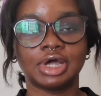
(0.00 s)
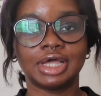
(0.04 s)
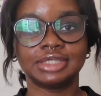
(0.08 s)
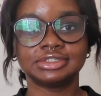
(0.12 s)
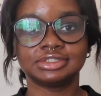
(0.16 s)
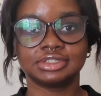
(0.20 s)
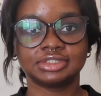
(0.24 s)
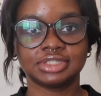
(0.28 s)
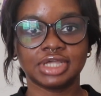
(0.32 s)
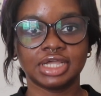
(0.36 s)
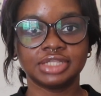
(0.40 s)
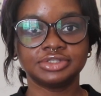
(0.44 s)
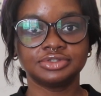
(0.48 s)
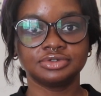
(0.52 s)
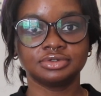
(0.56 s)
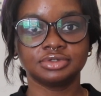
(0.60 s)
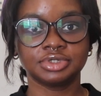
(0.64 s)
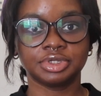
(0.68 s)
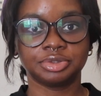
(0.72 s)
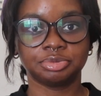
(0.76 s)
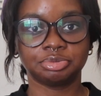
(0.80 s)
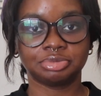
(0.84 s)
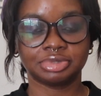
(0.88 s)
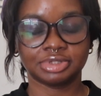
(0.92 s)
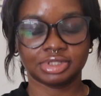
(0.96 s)
as the title
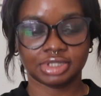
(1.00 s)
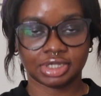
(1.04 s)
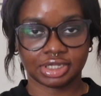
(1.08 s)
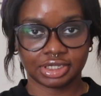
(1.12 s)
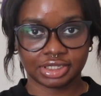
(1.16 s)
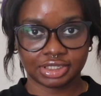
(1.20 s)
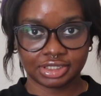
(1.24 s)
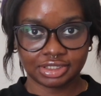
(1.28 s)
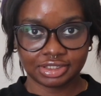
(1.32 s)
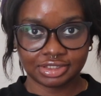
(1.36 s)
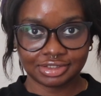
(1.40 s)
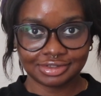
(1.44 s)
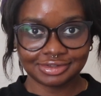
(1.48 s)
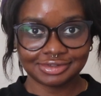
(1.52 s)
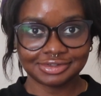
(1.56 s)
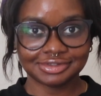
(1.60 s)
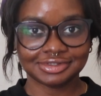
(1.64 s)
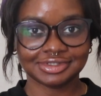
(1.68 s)
implies,